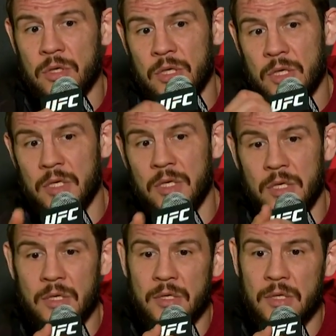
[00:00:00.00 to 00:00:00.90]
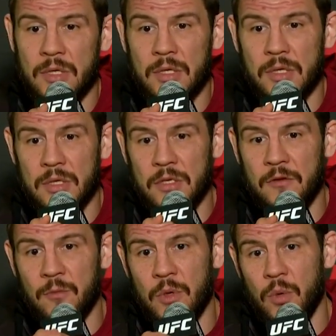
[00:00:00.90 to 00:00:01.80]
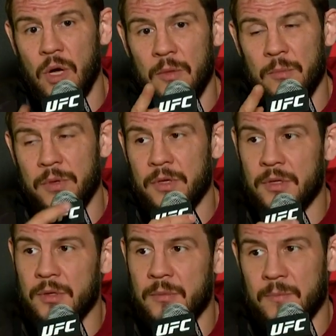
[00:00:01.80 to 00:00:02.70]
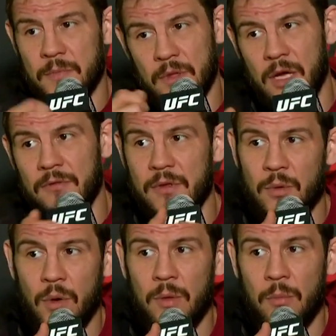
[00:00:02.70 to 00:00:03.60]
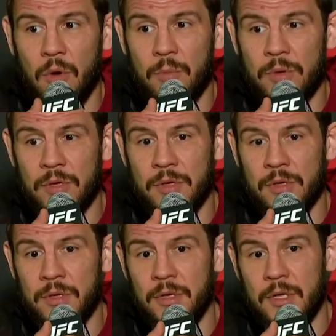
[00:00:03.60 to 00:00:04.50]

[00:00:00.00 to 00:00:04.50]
He give me one pill, after one more pill,